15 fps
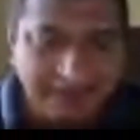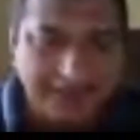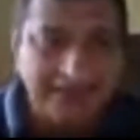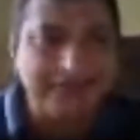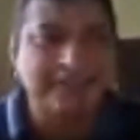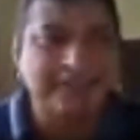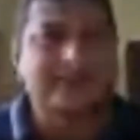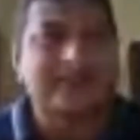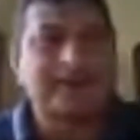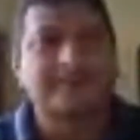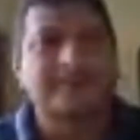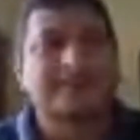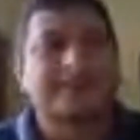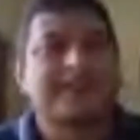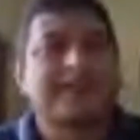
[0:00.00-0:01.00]
we
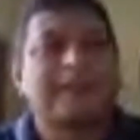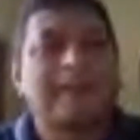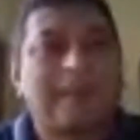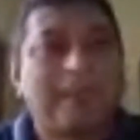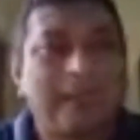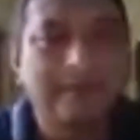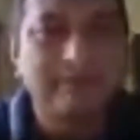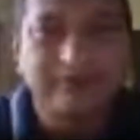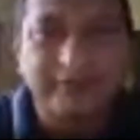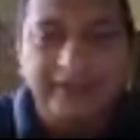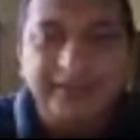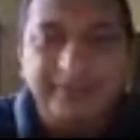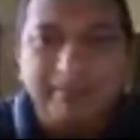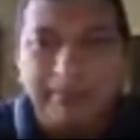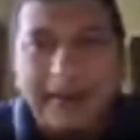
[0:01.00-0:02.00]
discussed
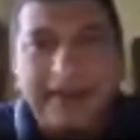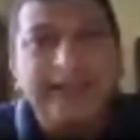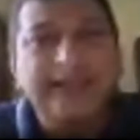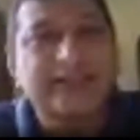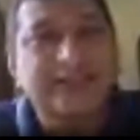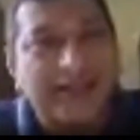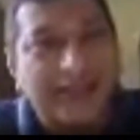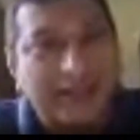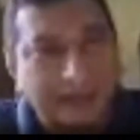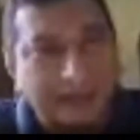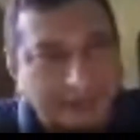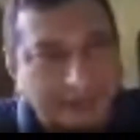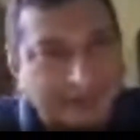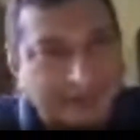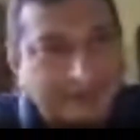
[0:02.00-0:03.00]
this many
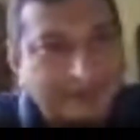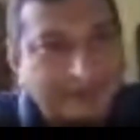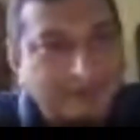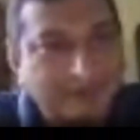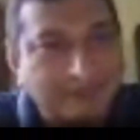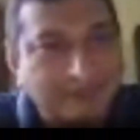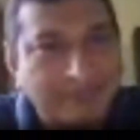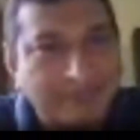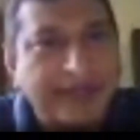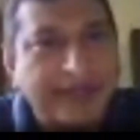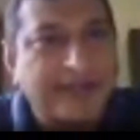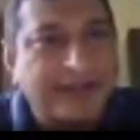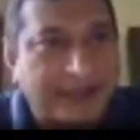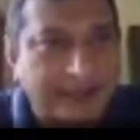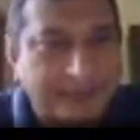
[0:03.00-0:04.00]

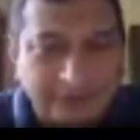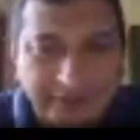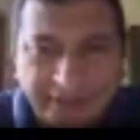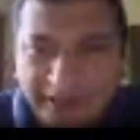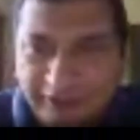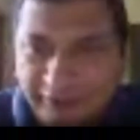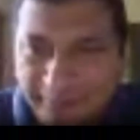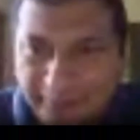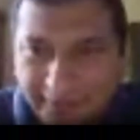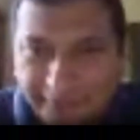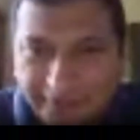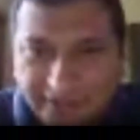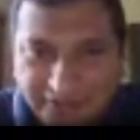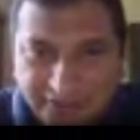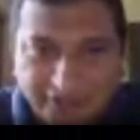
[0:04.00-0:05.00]
times in our
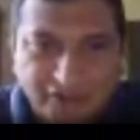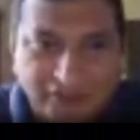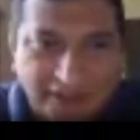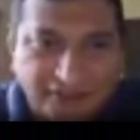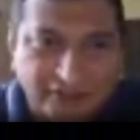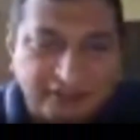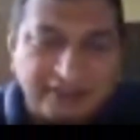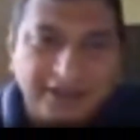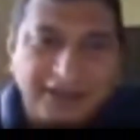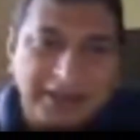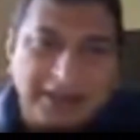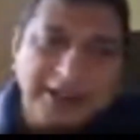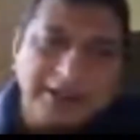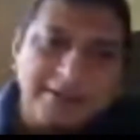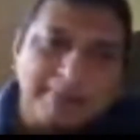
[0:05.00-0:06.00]
previous discussion.
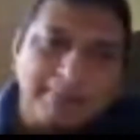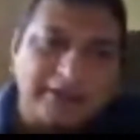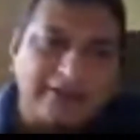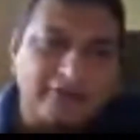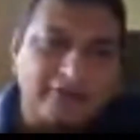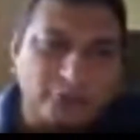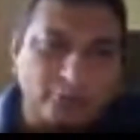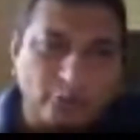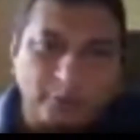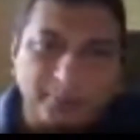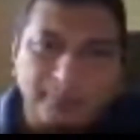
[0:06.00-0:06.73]
But to